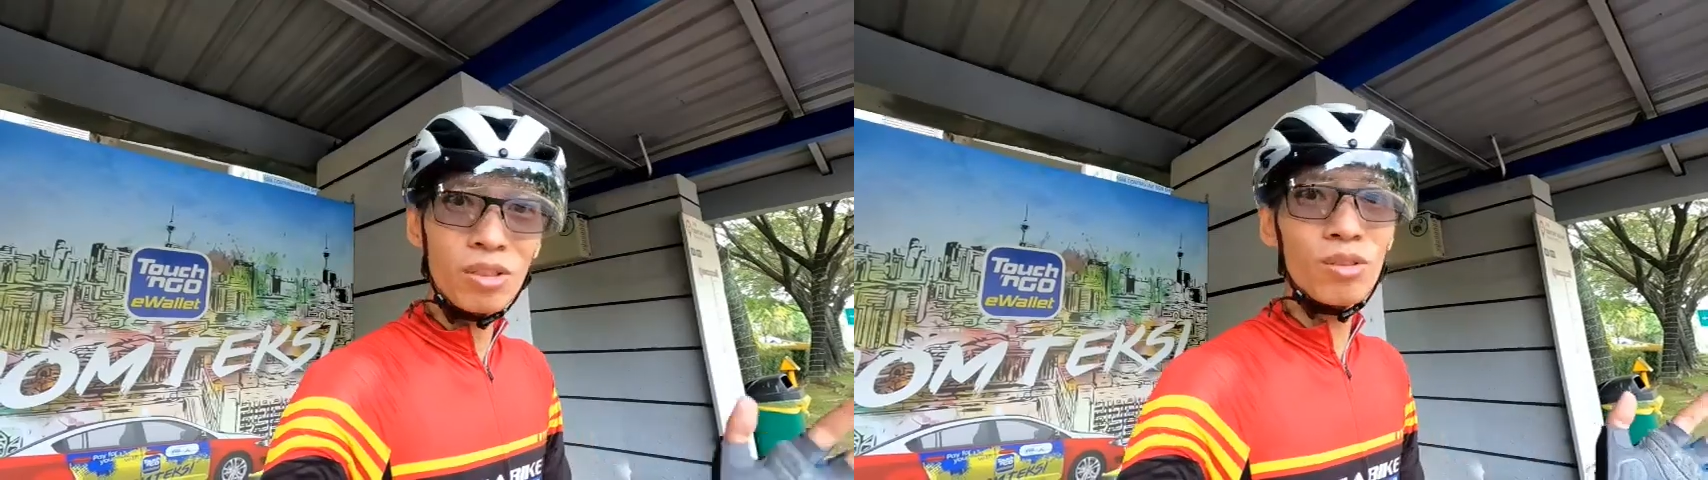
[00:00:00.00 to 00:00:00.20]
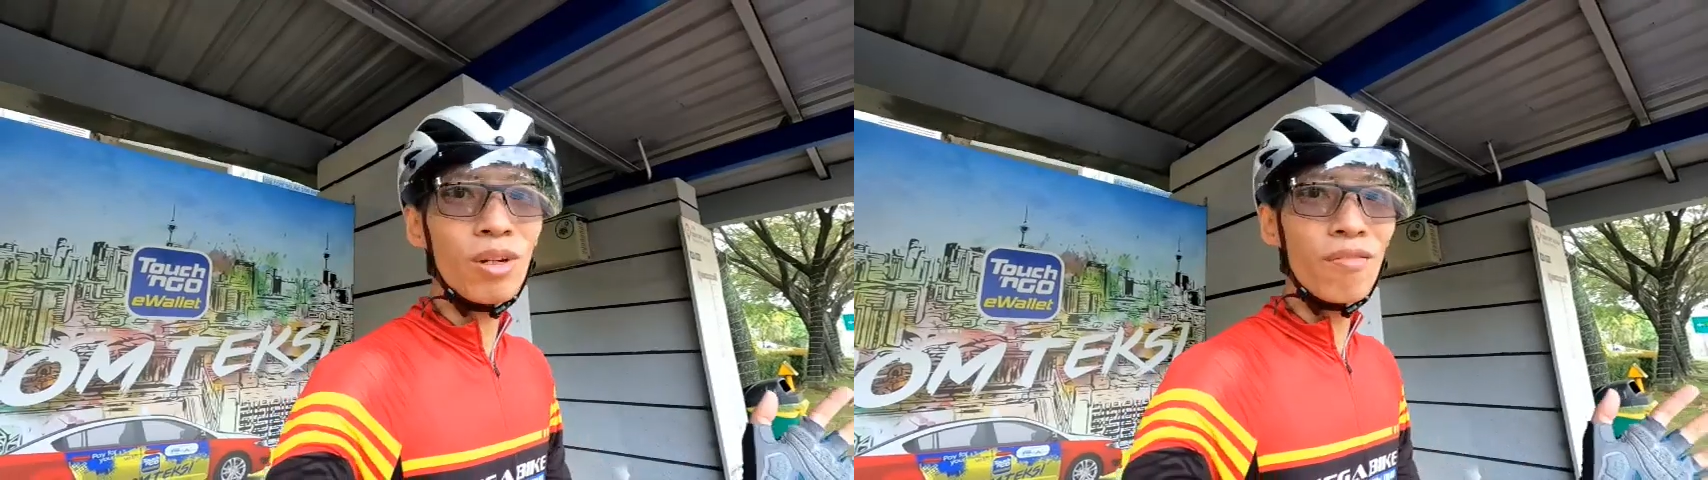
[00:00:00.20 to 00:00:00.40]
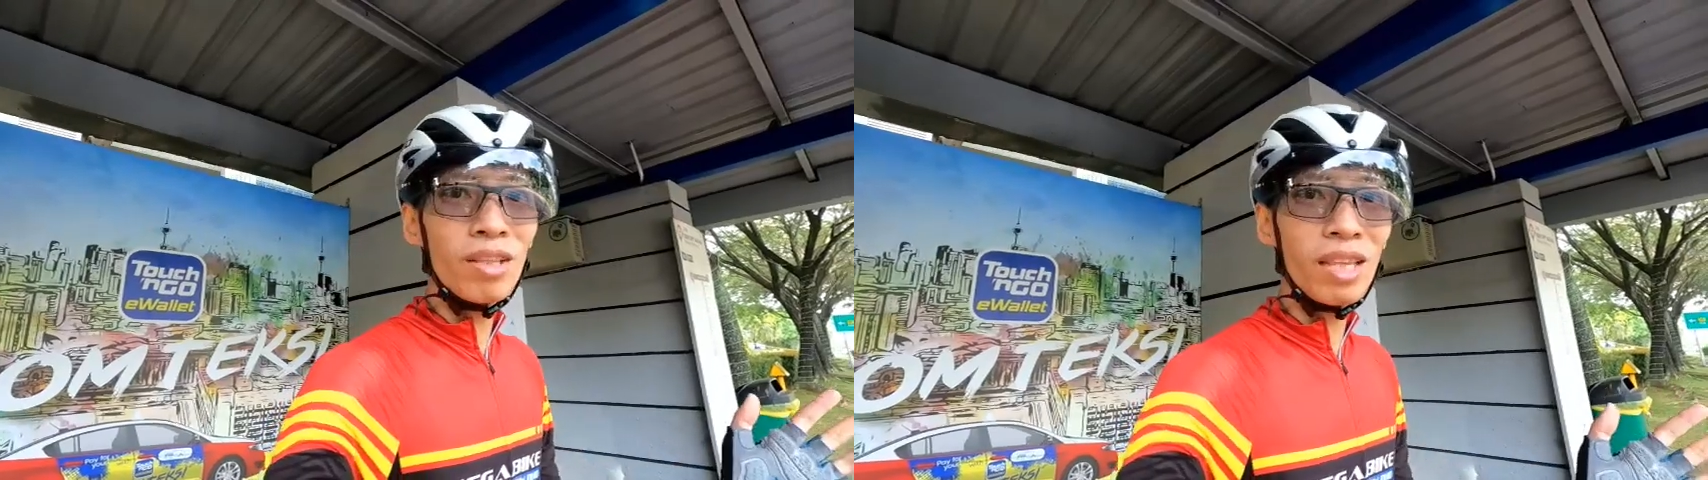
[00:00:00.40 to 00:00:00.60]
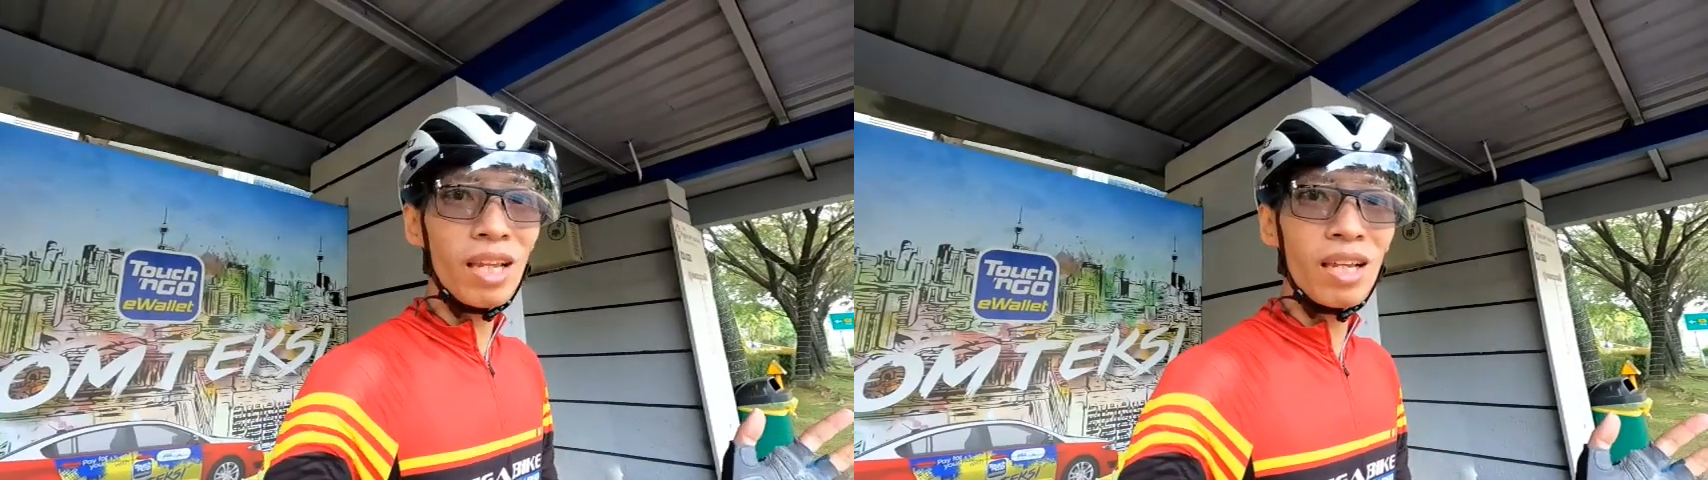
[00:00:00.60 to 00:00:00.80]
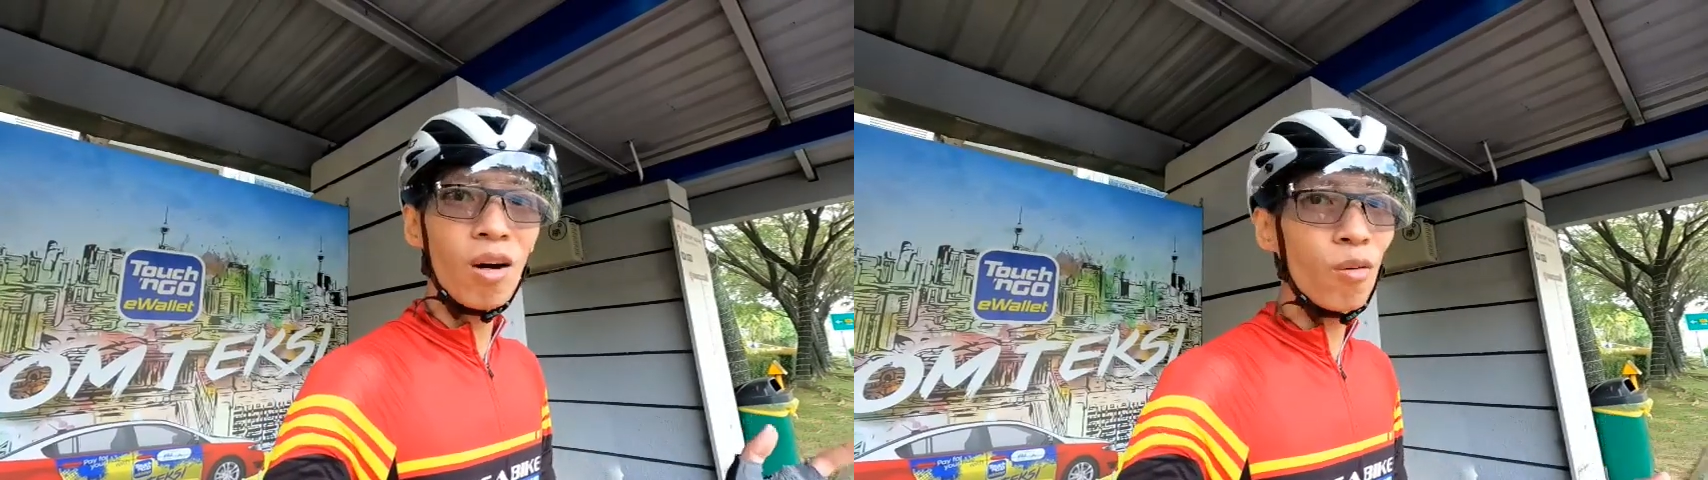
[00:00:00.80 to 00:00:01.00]
to do
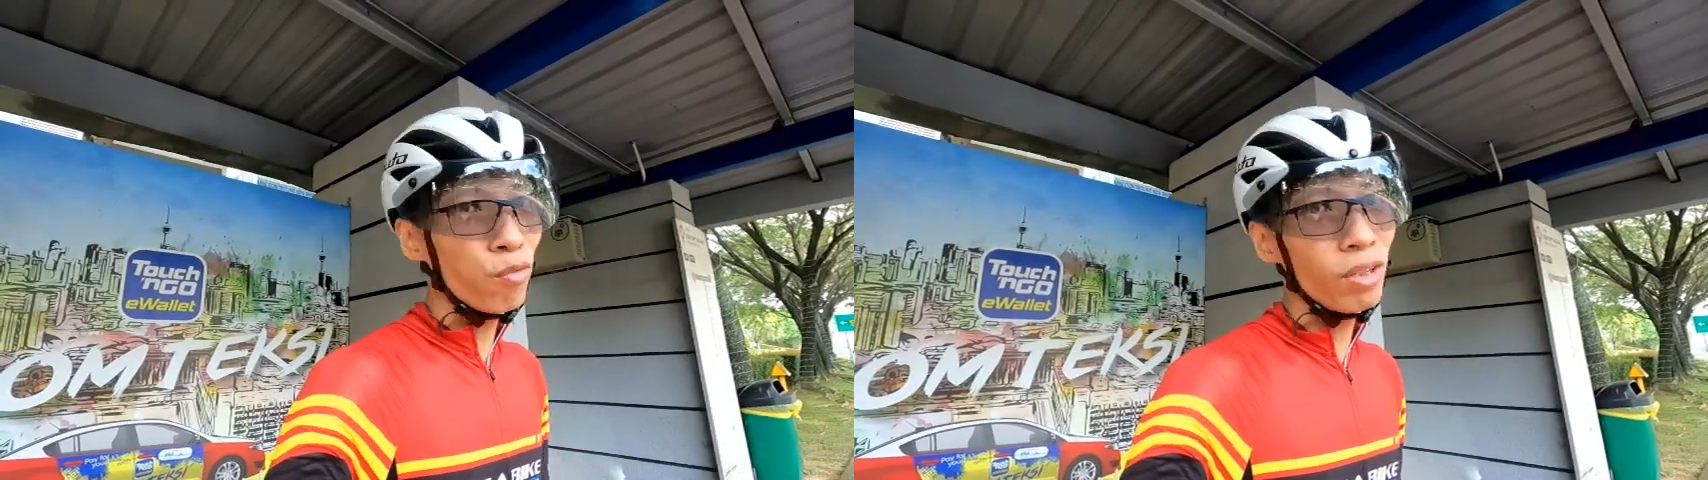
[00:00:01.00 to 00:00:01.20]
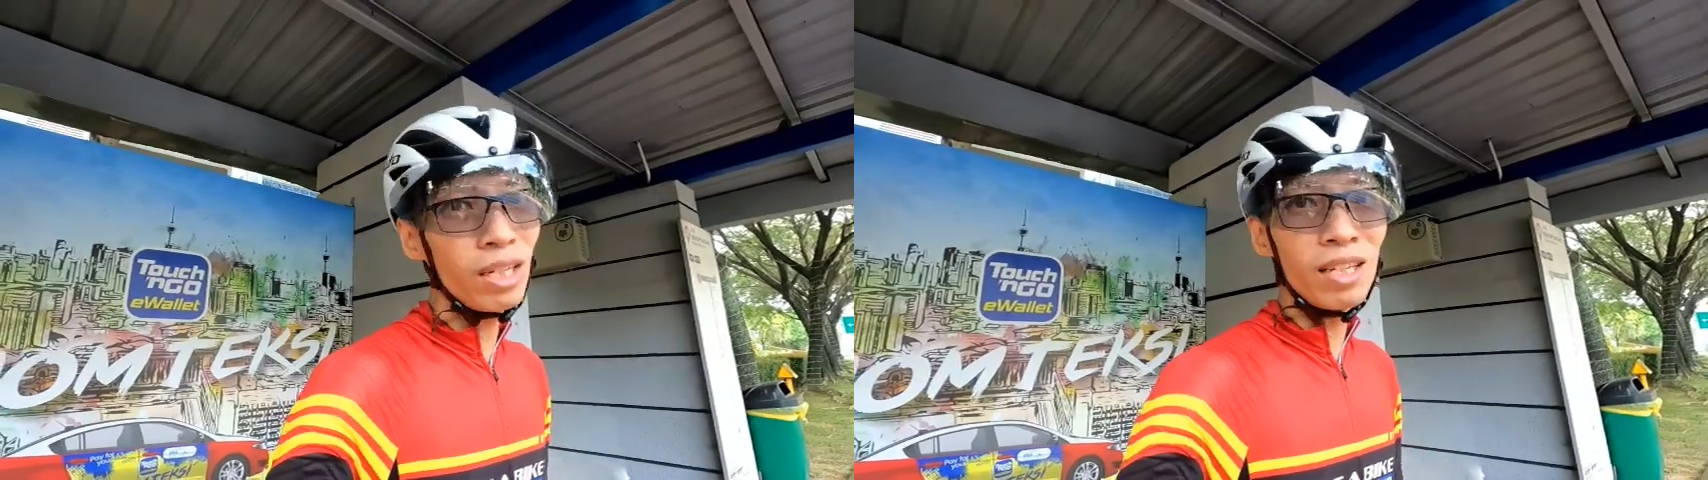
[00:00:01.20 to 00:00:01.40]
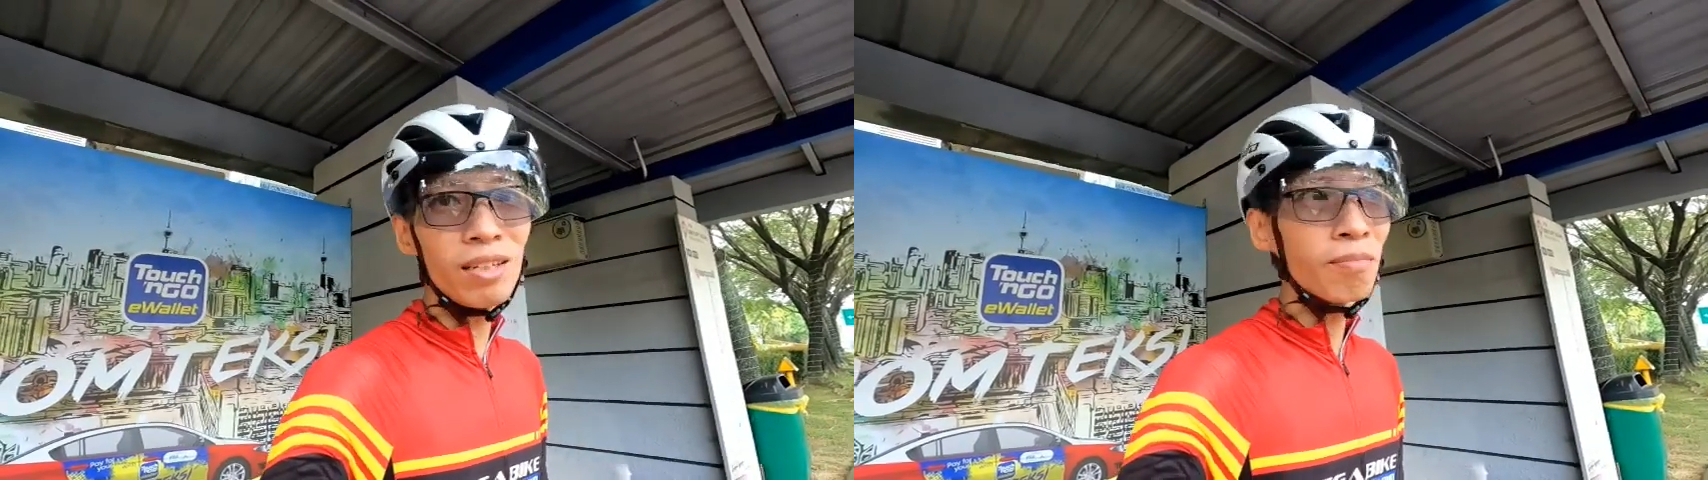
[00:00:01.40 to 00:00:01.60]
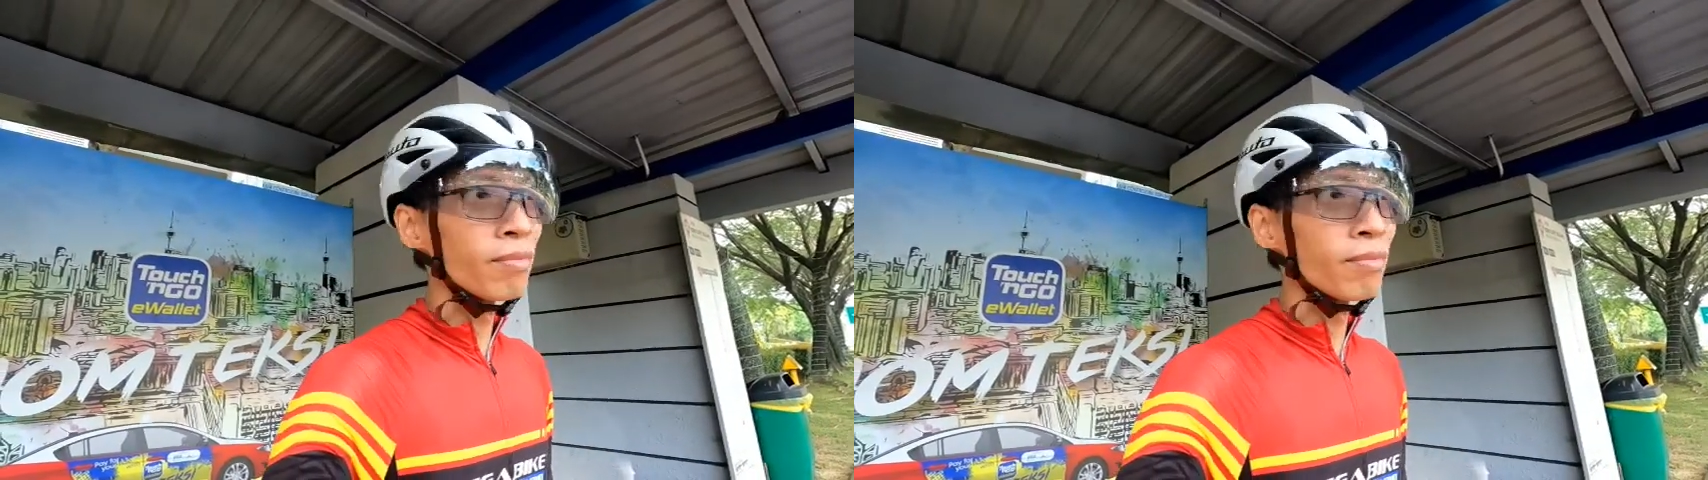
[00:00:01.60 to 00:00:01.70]
everything, hopefully